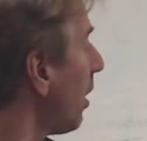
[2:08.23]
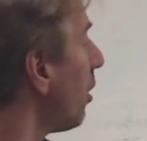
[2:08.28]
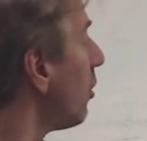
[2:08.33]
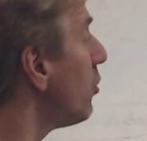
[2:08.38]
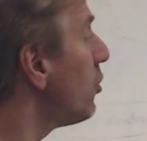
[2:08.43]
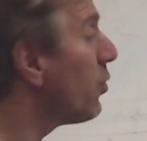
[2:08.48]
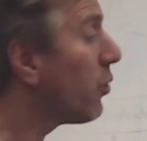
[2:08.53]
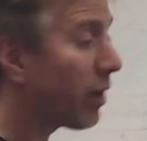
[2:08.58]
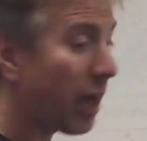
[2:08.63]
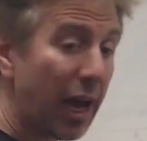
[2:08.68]

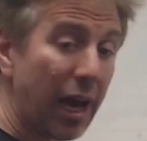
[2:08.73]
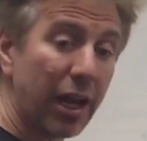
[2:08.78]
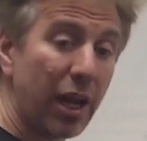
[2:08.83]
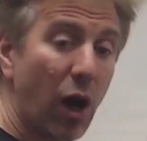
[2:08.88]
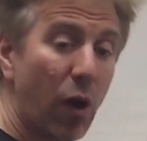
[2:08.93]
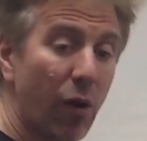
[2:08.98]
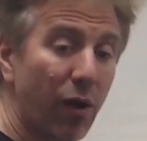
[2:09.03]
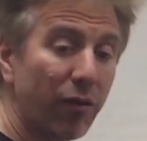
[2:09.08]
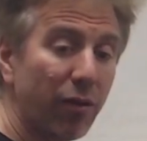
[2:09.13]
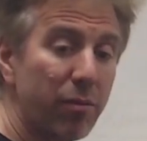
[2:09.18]
You can,
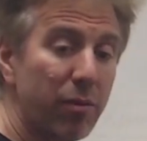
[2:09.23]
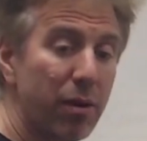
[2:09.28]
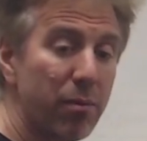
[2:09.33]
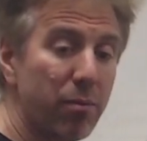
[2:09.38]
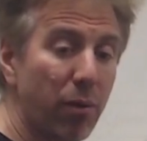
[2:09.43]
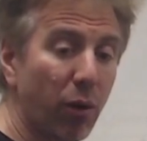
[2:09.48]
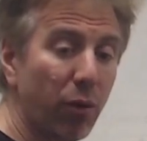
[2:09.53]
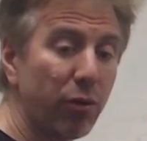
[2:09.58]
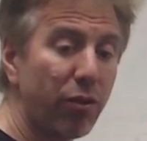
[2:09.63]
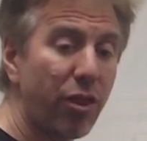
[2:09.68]
however, be
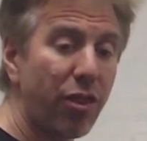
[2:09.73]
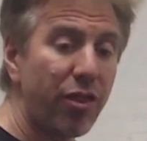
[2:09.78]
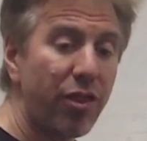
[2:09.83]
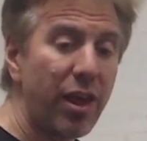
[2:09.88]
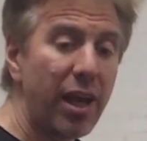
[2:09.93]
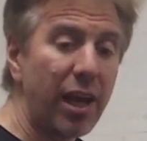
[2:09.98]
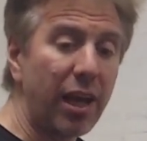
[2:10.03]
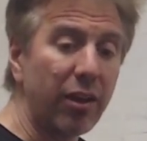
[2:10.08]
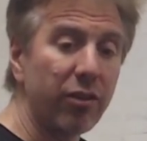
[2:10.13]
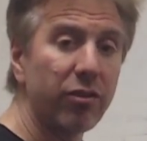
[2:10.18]
both
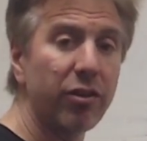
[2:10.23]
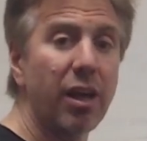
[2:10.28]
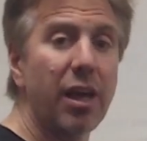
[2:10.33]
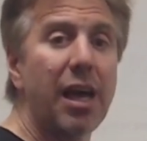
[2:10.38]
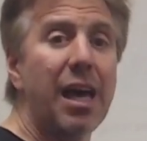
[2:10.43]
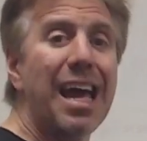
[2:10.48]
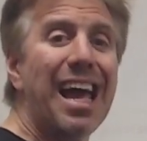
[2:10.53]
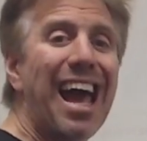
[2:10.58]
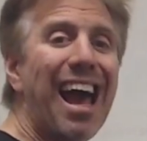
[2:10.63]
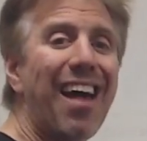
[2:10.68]
things.
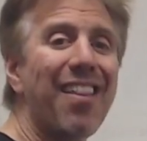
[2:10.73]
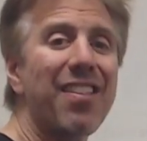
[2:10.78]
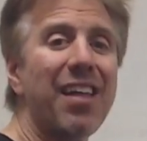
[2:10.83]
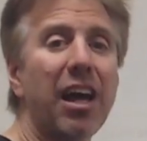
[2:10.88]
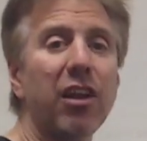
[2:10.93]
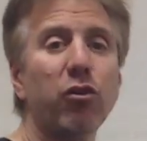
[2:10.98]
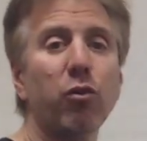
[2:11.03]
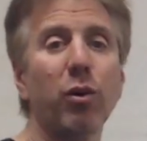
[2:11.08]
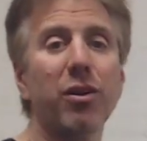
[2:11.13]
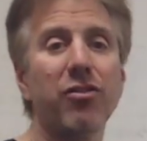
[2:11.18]
And
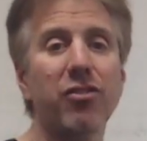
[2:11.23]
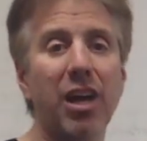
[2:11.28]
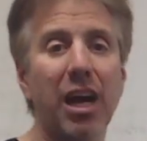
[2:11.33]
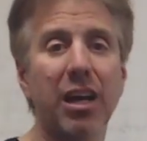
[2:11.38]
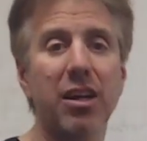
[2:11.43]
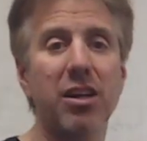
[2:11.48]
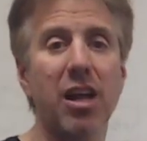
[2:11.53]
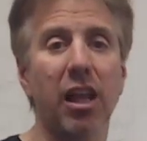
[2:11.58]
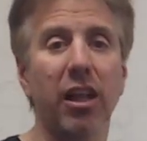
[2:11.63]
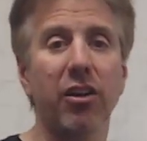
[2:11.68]
that's what
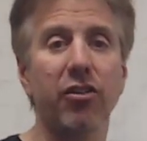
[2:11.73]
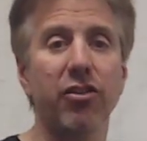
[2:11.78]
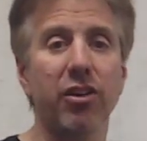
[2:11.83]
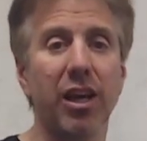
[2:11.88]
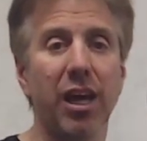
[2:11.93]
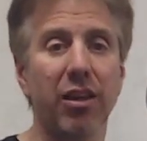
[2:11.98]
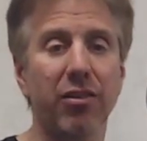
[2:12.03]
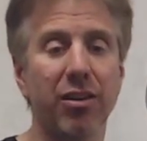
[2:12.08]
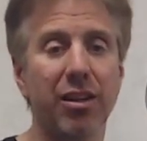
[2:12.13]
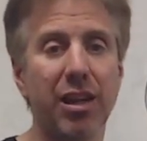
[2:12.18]
technology
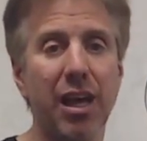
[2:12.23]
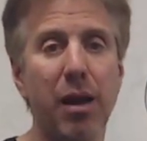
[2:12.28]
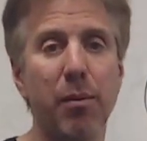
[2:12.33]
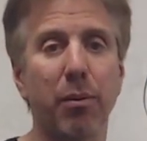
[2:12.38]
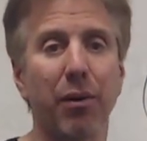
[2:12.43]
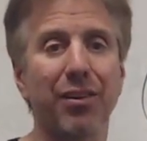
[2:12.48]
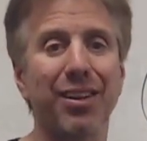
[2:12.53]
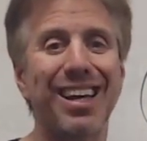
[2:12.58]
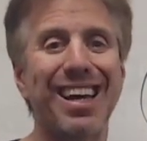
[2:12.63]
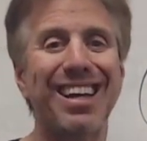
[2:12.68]
has
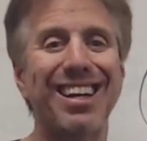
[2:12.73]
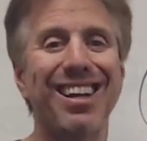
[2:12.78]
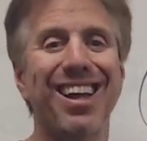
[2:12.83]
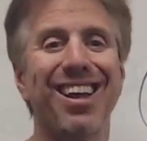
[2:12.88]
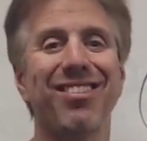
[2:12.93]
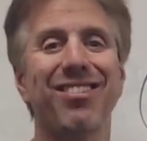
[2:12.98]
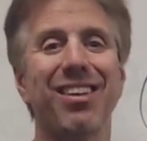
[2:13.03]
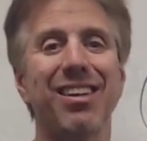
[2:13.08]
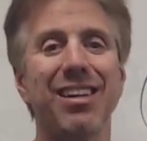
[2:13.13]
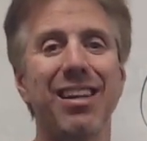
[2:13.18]
enabled. It
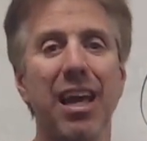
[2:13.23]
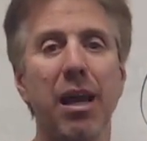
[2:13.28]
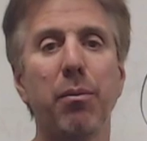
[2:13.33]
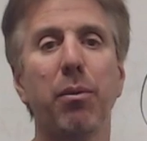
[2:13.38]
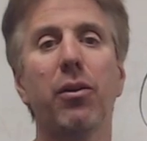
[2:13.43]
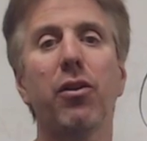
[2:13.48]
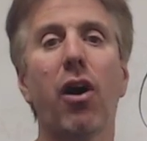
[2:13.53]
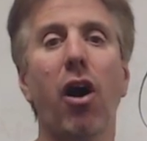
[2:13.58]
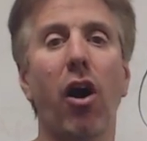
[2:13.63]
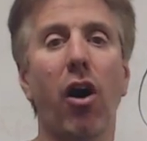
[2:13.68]
has
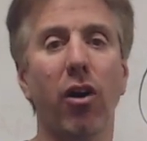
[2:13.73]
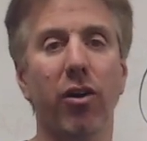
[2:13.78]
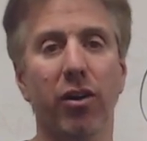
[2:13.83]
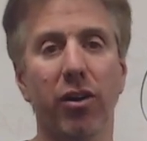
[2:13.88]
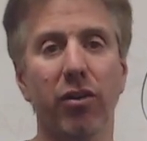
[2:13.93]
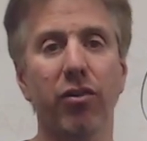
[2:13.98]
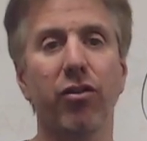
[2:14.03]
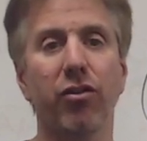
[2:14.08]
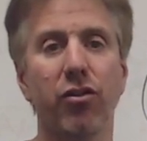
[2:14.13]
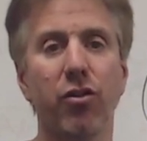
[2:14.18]
enabled
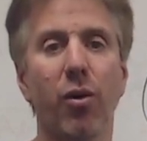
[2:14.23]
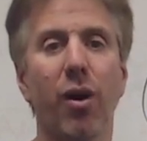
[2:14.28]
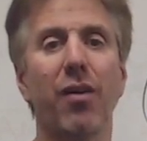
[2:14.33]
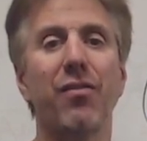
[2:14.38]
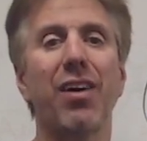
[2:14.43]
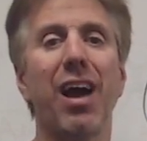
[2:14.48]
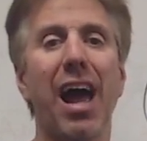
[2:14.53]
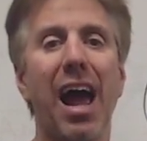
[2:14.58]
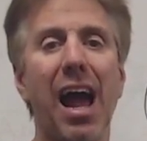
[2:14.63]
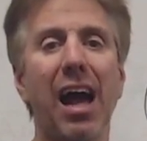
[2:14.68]
artists to have
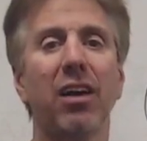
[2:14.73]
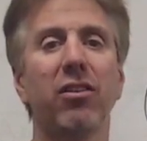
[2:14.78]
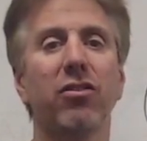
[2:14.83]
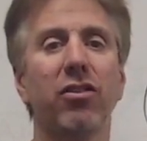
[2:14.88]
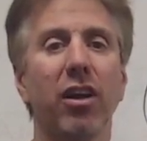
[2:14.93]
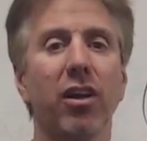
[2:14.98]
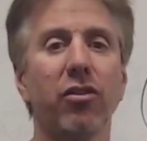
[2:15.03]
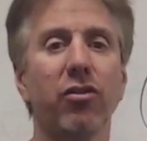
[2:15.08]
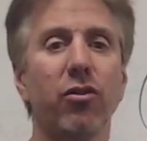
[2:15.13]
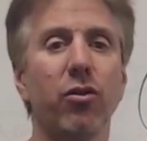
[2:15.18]

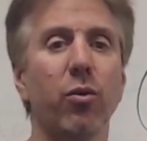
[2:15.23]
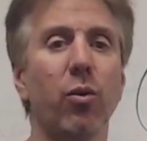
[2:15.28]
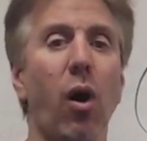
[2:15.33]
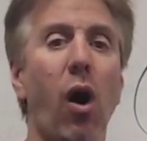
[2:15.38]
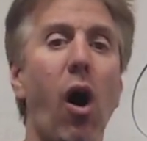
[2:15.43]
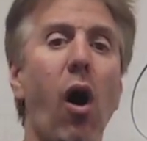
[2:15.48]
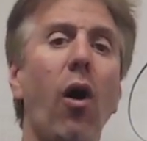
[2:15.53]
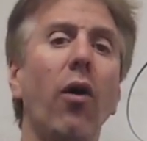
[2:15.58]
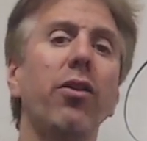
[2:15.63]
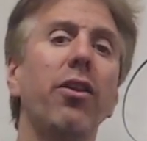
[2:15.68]
access to
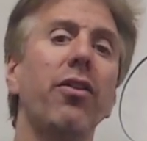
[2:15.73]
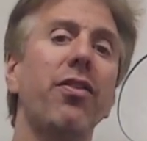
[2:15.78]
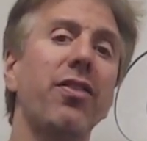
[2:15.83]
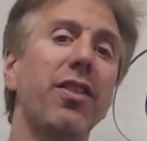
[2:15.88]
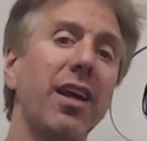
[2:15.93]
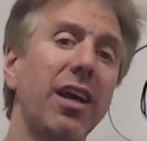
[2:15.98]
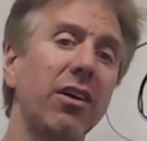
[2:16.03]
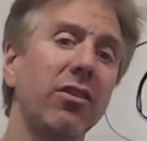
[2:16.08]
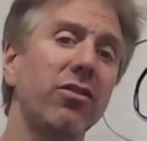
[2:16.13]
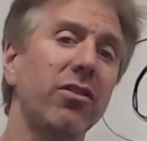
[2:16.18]
all the
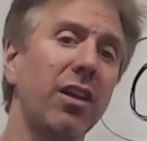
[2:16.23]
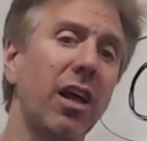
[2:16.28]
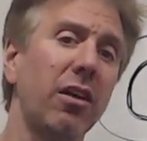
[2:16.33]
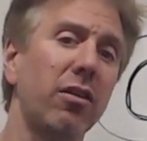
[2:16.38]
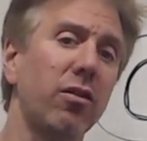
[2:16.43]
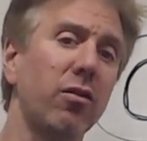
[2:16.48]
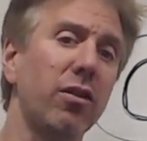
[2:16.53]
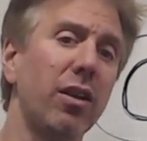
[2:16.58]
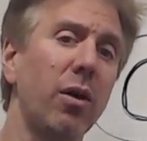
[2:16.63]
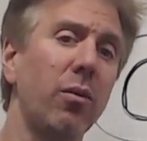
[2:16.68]
things that
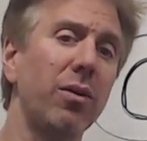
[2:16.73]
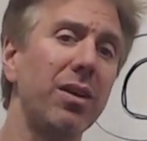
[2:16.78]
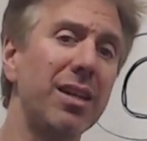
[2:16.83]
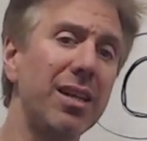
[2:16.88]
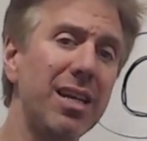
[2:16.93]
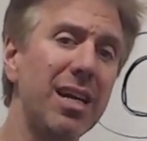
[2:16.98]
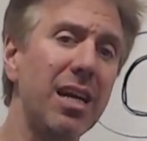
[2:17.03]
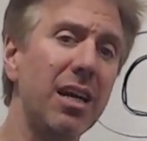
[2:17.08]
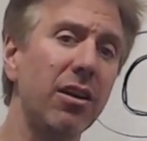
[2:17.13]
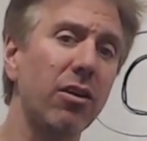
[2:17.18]
they would
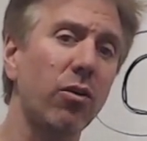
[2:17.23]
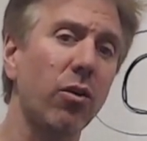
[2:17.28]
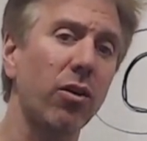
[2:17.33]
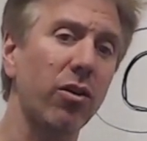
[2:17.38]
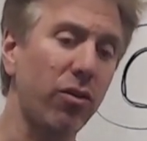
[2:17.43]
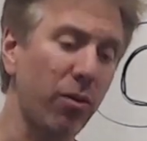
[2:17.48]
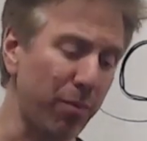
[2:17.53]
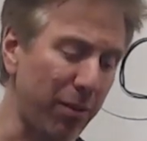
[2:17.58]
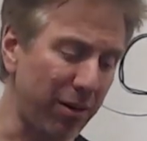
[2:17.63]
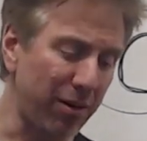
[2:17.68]
need in order
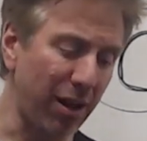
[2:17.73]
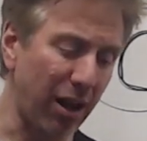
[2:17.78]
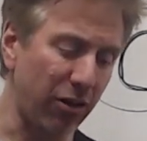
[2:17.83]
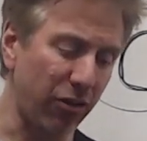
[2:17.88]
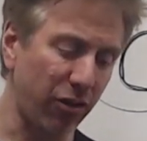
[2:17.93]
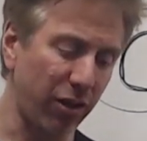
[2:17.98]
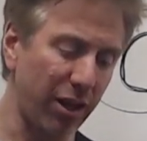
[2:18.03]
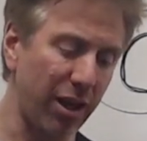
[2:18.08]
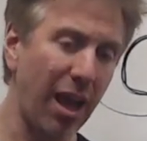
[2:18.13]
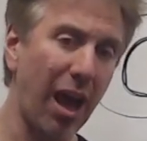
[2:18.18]
to
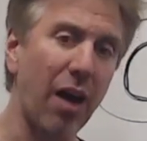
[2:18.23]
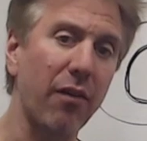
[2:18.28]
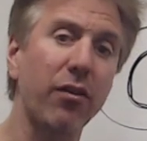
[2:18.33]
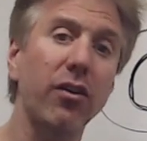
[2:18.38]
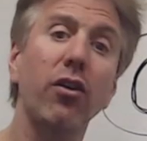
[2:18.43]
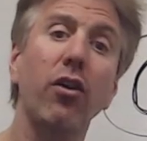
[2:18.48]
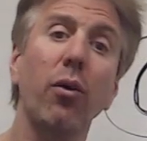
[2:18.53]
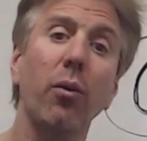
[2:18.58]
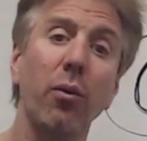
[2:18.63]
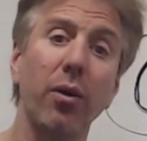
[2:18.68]
potentially have a
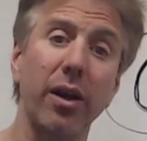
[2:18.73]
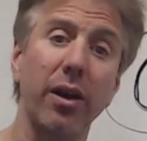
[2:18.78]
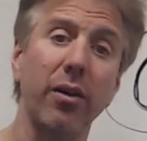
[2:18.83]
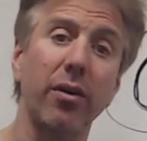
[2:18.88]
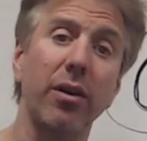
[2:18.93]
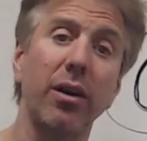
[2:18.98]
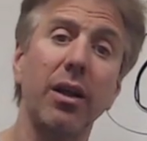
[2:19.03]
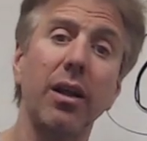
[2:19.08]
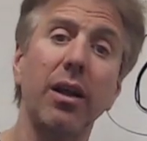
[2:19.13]
career